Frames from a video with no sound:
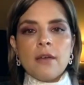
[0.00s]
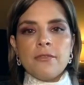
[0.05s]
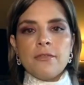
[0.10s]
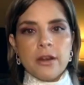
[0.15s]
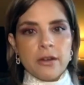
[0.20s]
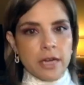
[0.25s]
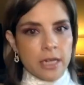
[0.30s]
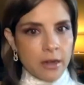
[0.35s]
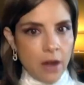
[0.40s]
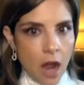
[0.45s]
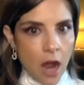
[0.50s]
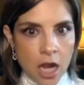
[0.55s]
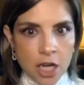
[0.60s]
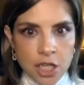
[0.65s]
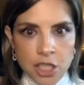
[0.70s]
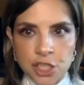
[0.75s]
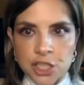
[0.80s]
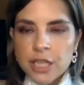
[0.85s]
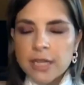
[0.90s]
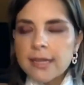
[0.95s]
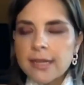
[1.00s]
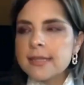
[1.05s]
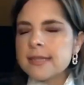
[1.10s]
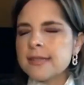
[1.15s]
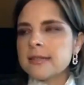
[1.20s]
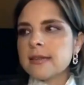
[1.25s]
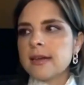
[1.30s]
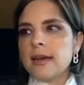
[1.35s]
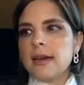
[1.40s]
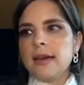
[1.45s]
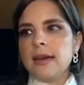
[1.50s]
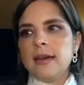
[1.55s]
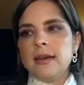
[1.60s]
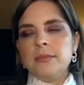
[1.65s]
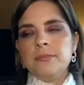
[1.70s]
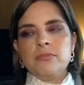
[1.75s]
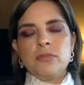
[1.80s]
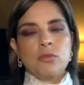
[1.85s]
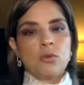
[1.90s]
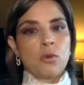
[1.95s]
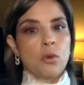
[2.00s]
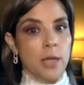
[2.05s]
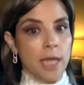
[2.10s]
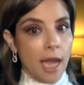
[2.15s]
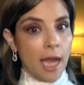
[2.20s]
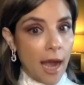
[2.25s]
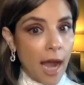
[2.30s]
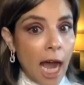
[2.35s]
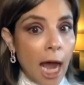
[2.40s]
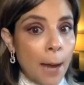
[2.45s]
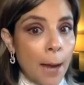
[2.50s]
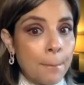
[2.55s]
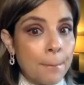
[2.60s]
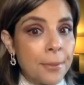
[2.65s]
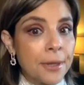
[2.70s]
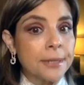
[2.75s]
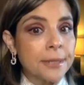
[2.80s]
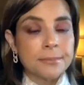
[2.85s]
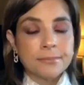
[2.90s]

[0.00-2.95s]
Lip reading: very nauseous, throwing up.